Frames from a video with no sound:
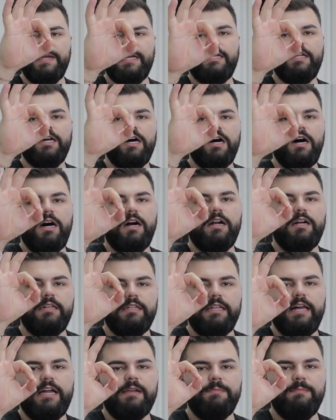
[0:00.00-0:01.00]
big dog
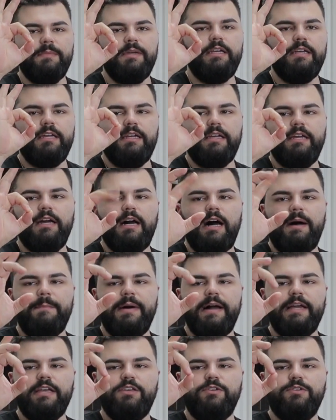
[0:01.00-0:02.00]
like me, I
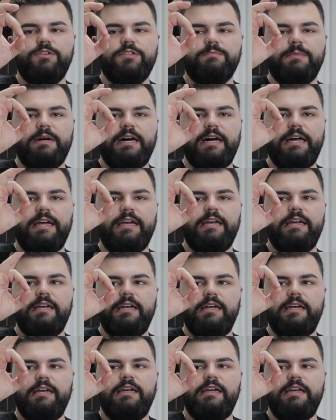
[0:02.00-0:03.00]
might use my
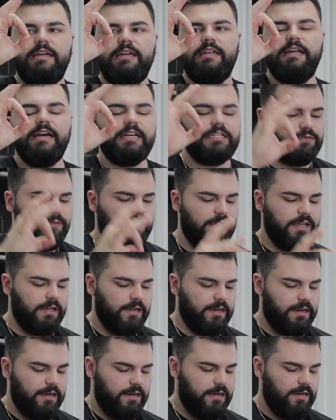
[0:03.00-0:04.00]
index
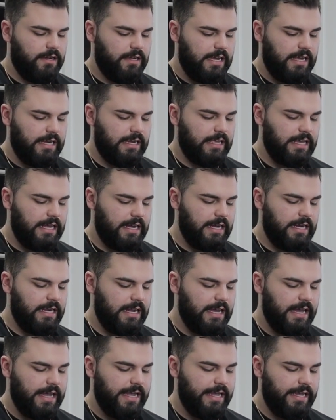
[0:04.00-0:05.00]
finger and get a
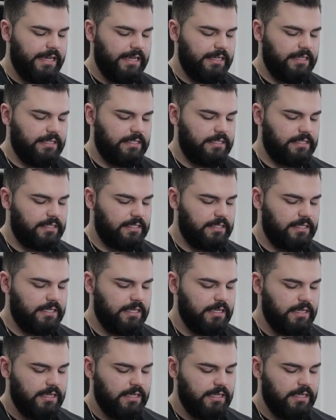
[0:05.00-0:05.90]
nice